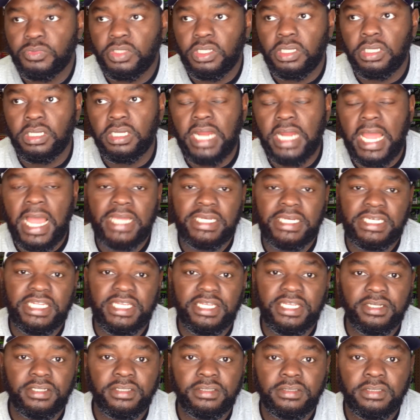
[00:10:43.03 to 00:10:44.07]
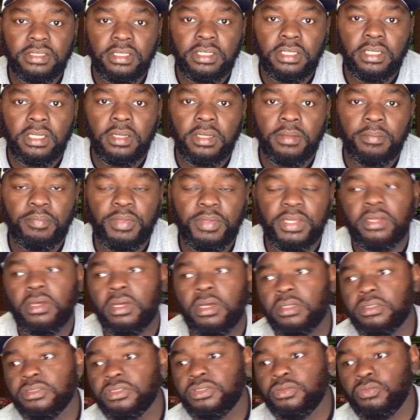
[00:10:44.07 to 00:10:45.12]
good idea
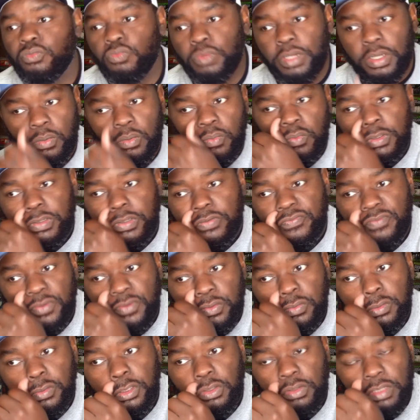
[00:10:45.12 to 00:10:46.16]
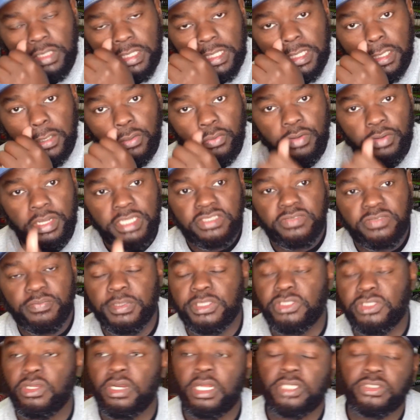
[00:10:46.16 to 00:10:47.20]
because, well, with the fluke you can get aggressive, but
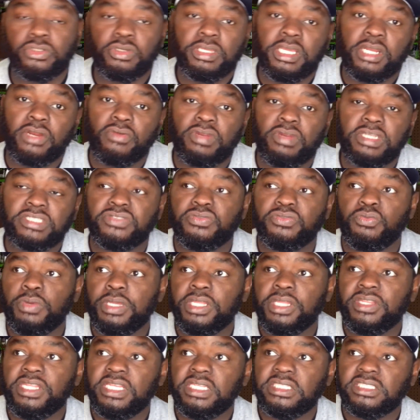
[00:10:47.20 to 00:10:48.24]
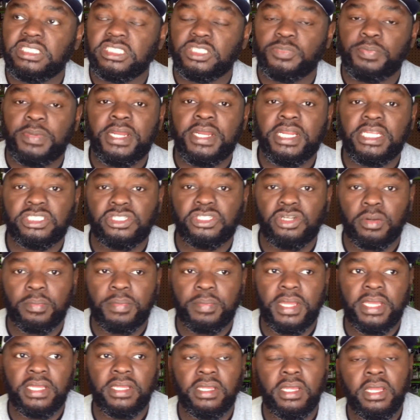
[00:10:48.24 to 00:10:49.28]
you can also get aggressive with the suspended jerk
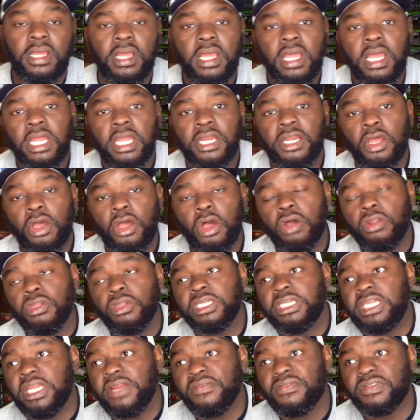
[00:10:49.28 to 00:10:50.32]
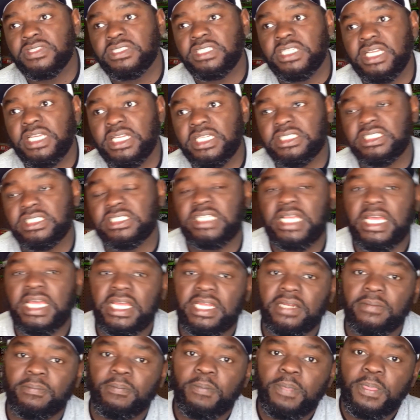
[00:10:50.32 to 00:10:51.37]
bait. The only difference is that
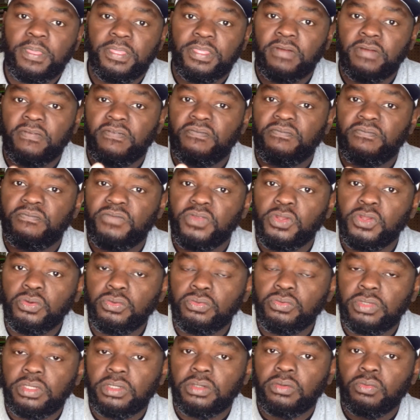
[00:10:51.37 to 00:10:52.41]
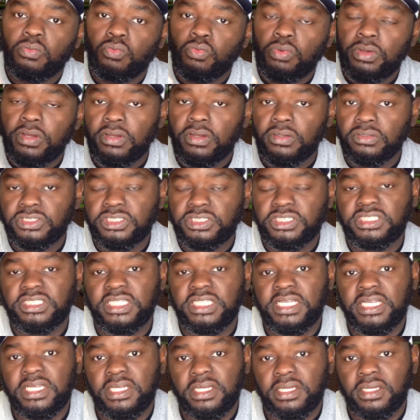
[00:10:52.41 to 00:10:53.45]
the fluke will
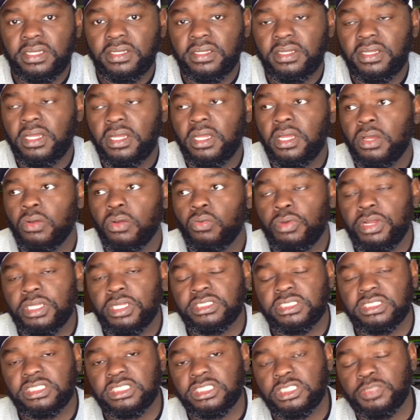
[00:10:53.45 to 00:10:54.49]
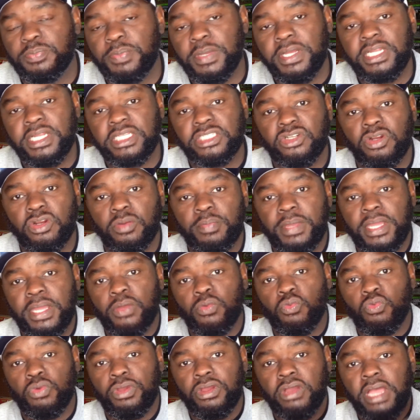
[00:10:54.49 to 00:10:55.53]
sink, whereas the suspended jerk bait
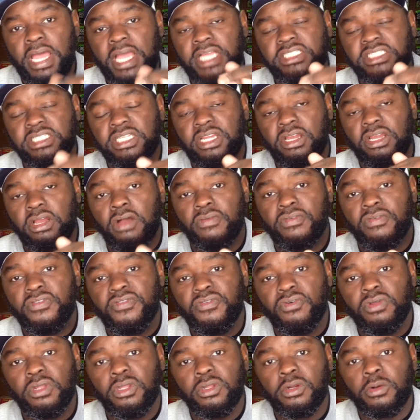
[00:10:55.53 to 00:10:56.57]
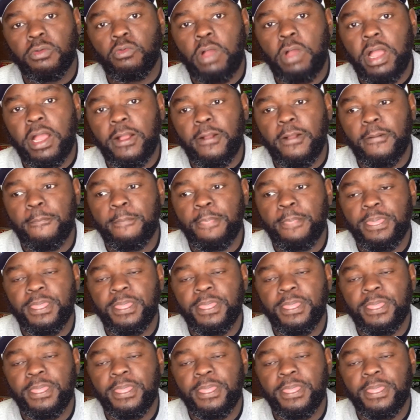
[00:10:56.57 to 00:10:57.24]
will actually hover for a little while.